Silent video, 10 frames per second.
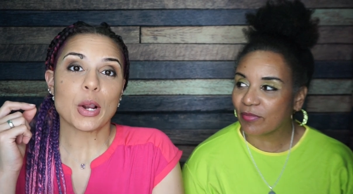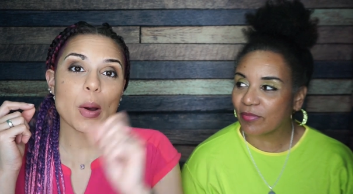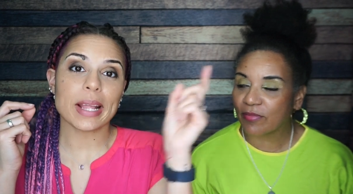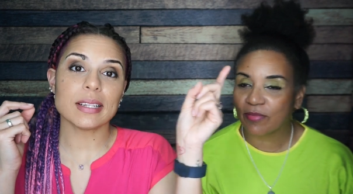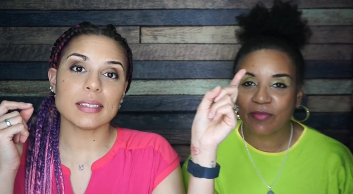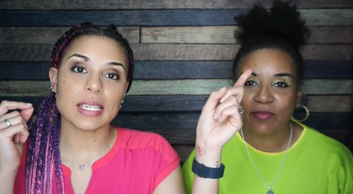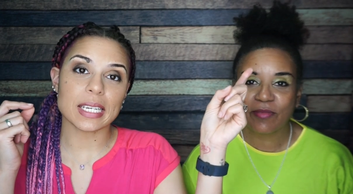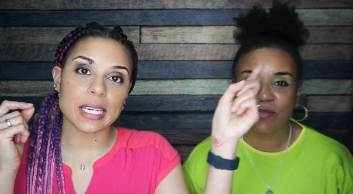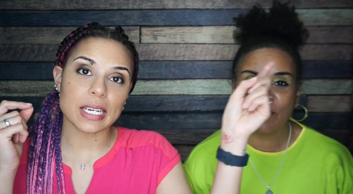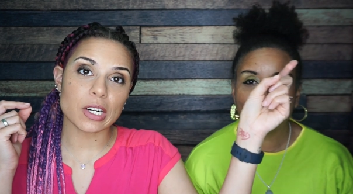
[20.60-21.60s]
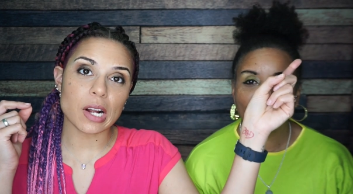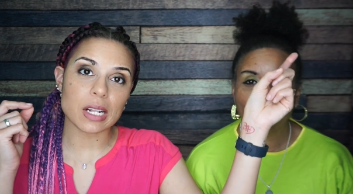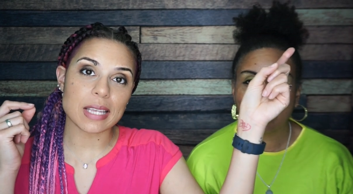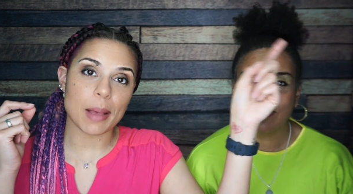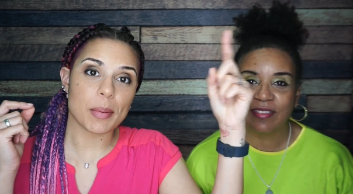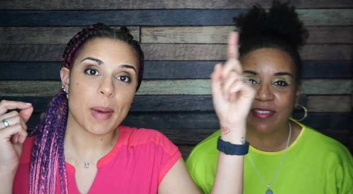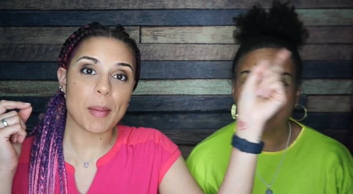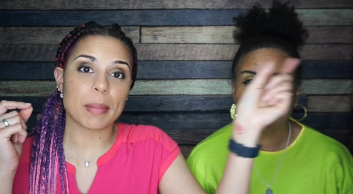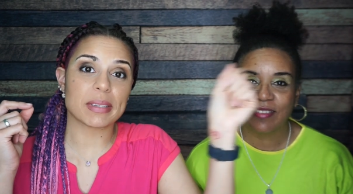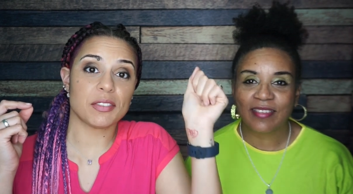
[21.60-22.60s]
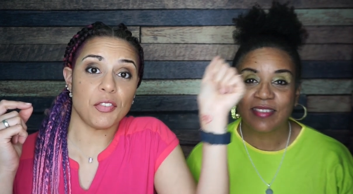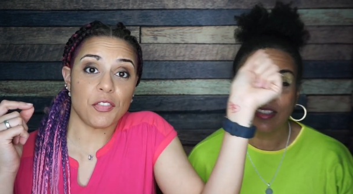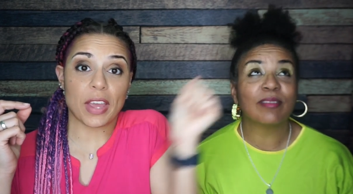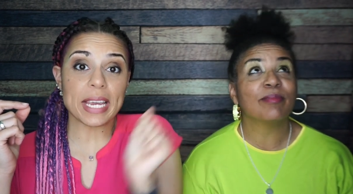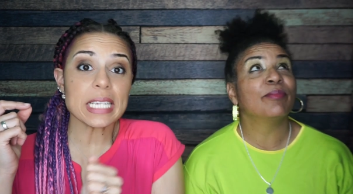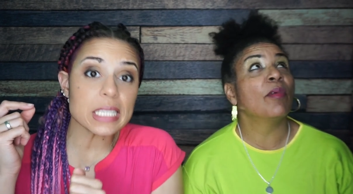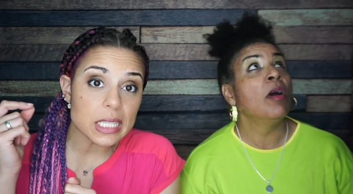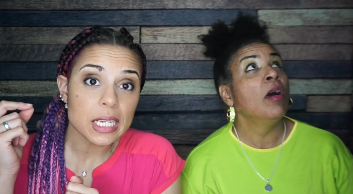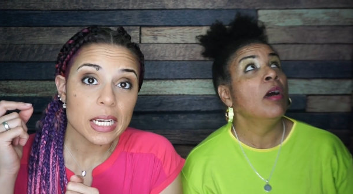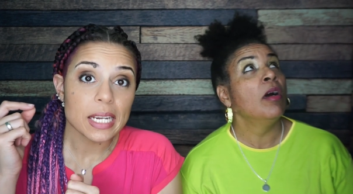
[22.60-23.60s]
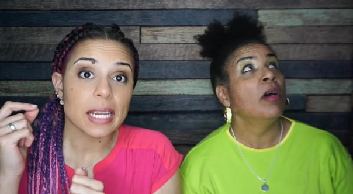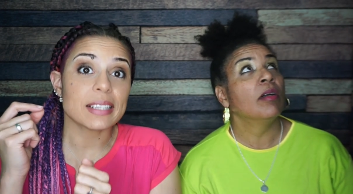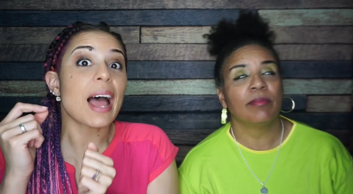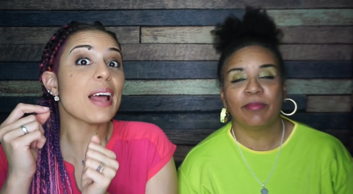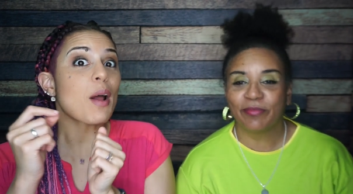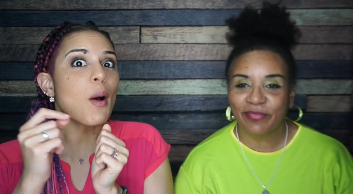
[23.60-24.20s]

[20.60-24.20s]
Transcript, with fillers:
Speaker 1: go ahead and see it here on top of my mama's face. Exactly.